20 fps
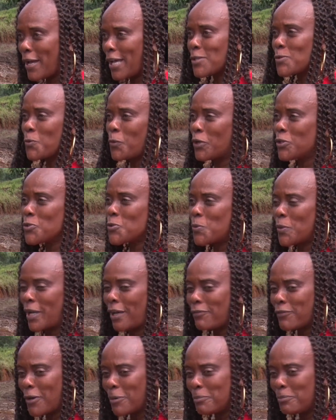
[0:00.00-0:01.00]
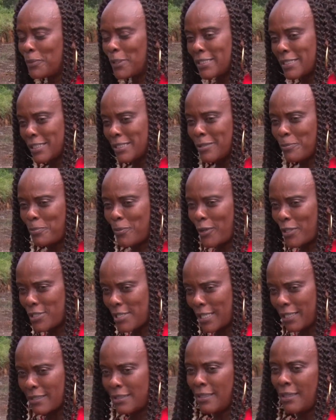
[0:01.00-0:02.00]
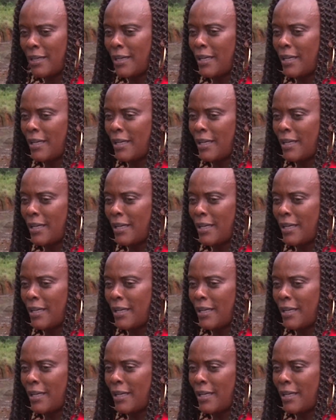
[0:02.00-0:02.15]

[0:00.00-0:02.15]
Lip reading: pass once we have completed the project.